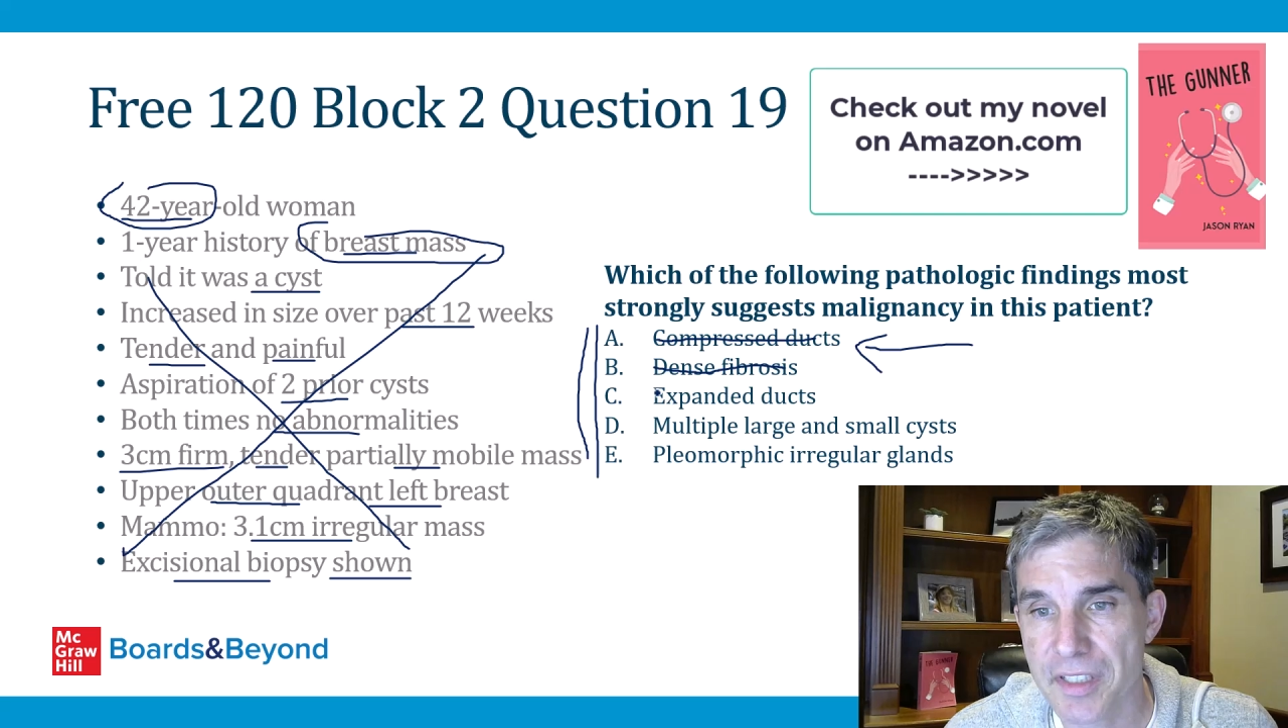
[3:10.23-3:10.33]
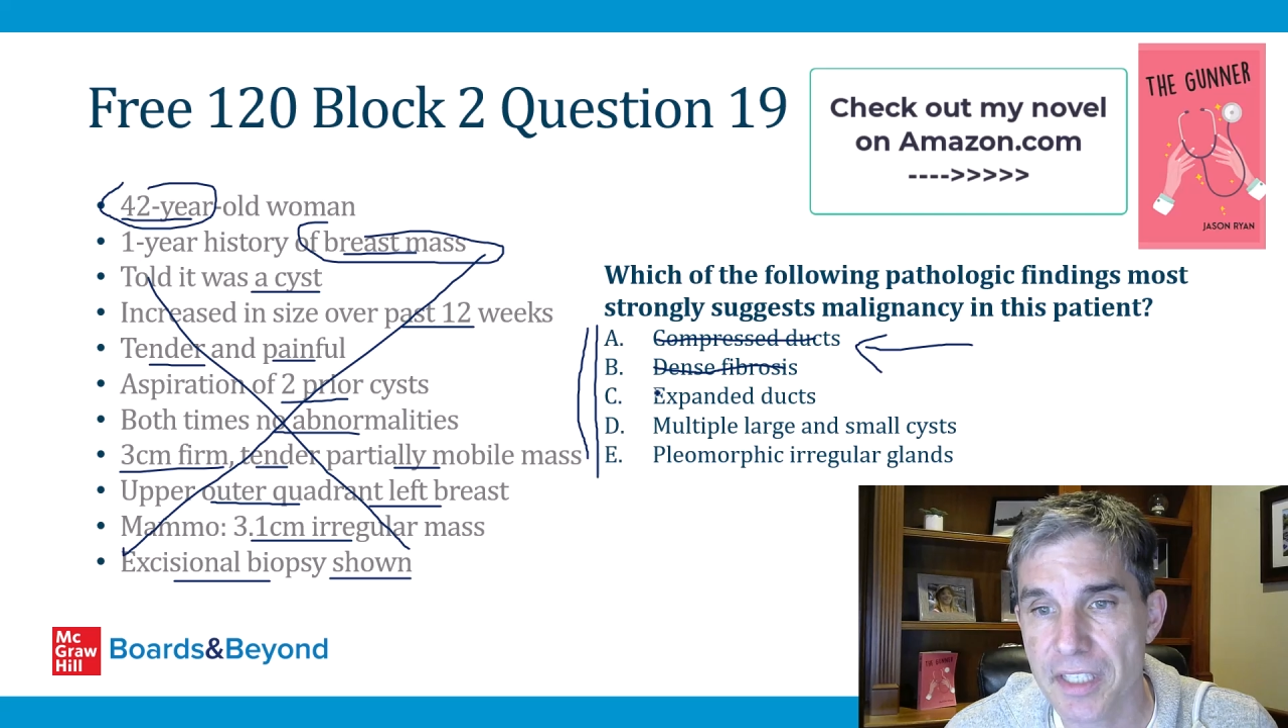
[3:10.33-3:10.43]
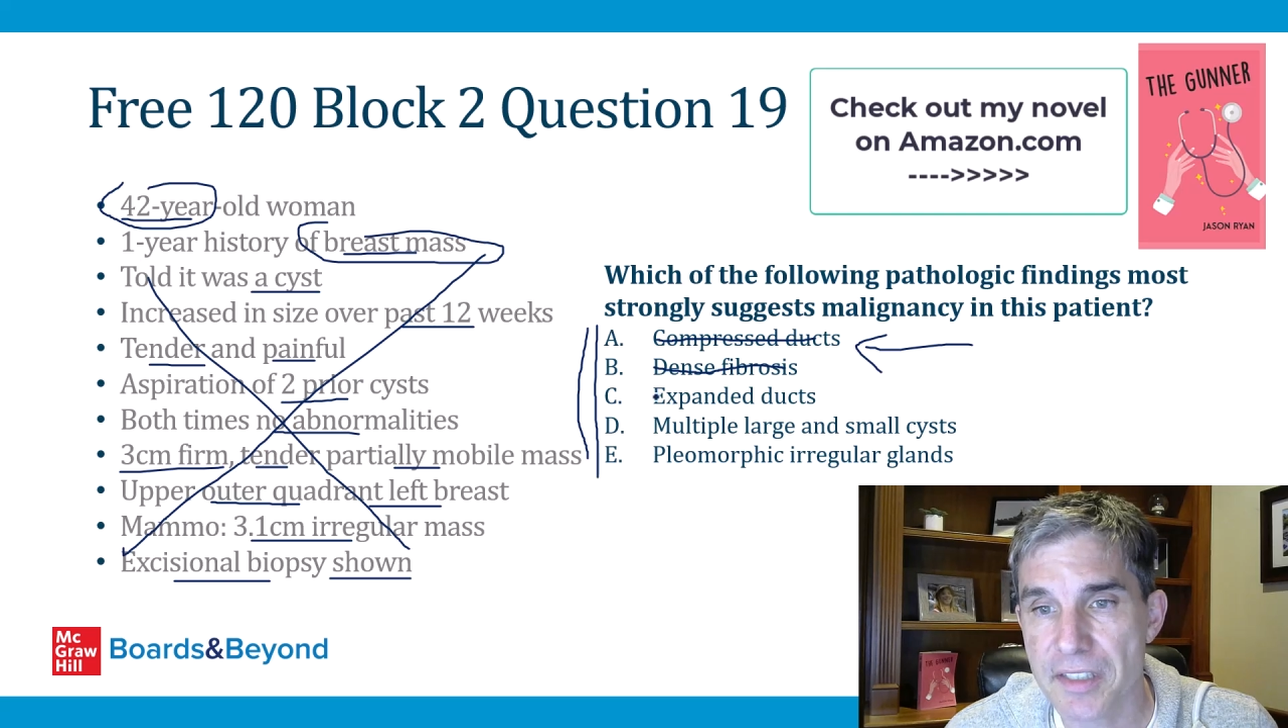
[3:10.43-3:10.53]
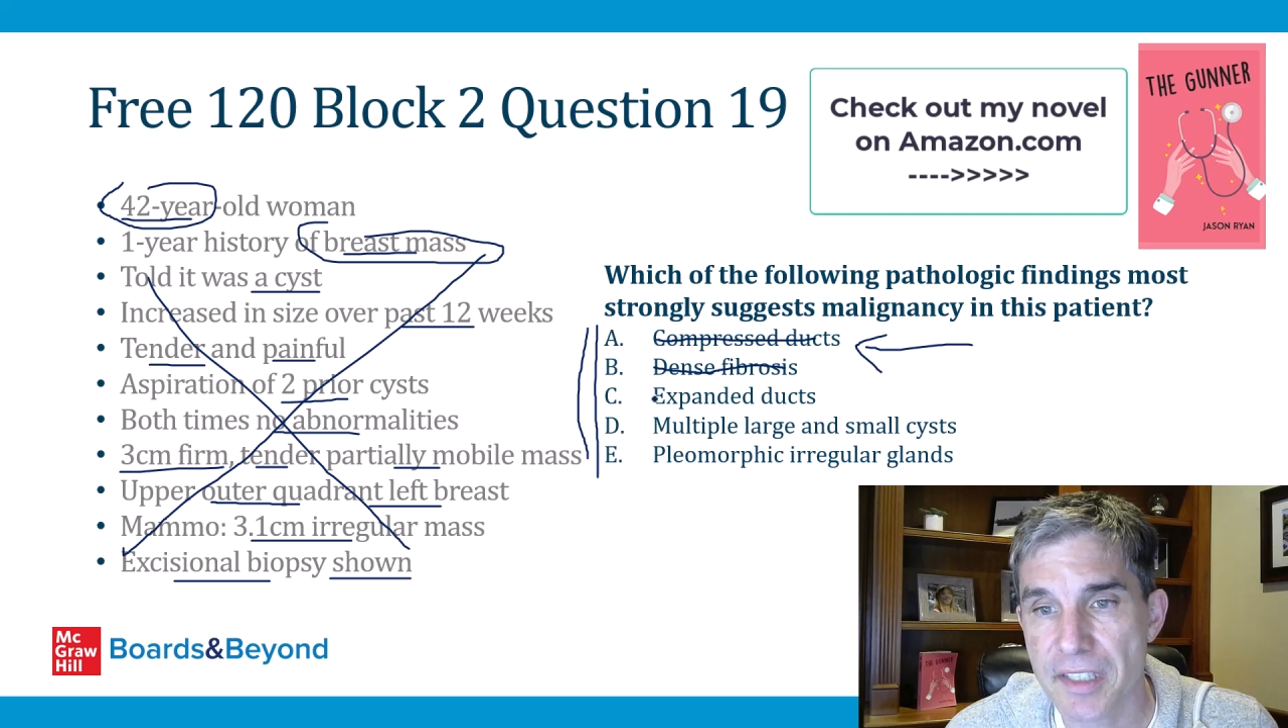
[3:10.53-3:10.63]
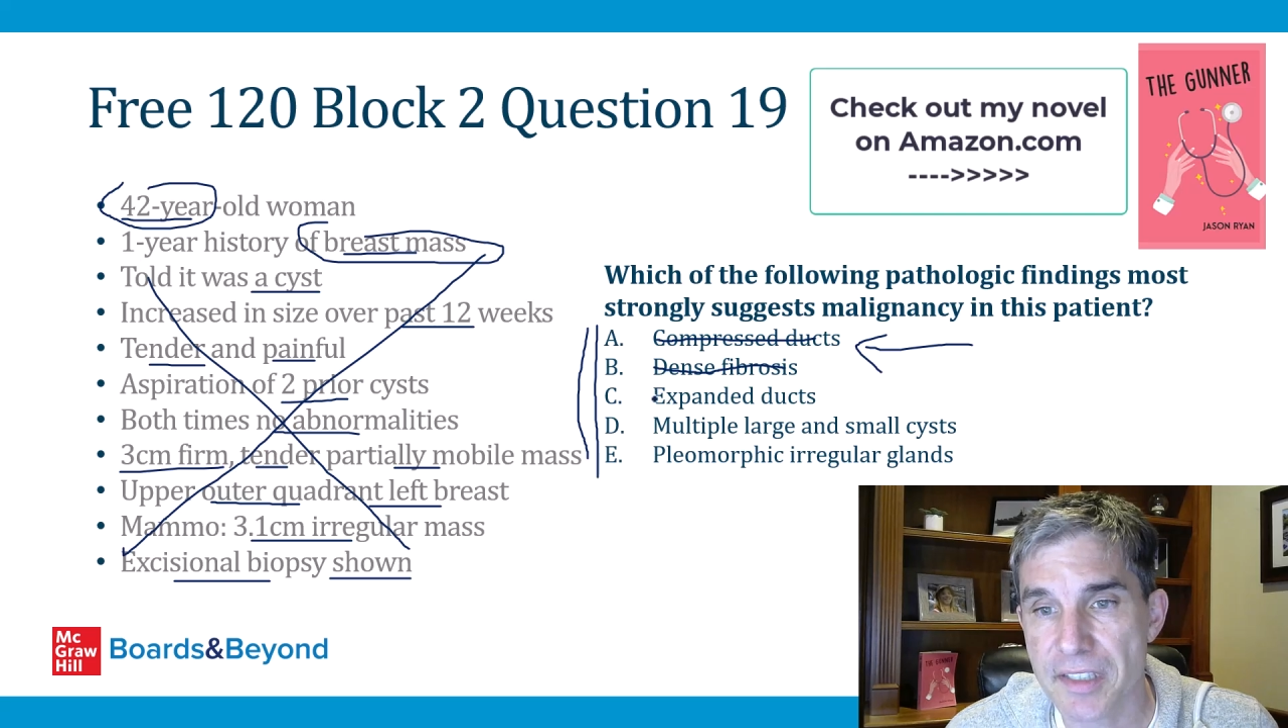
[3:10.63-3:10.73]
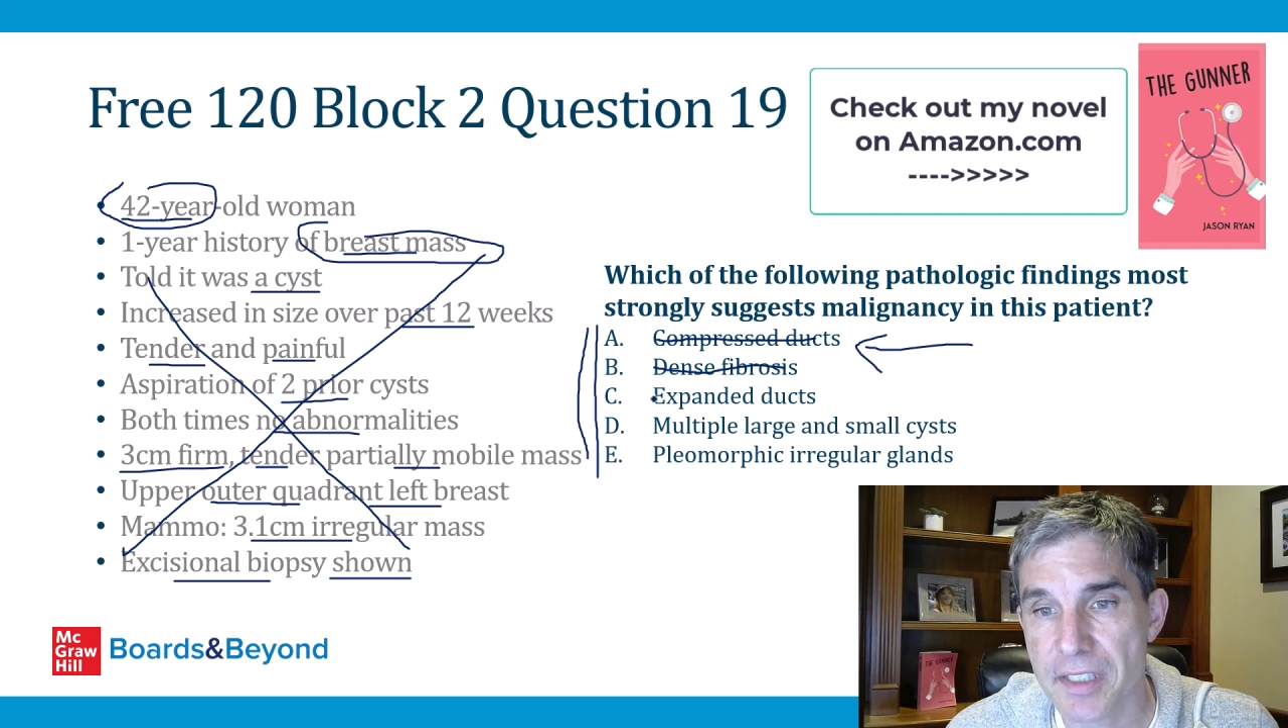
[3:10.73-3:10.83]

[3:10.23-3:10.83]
C says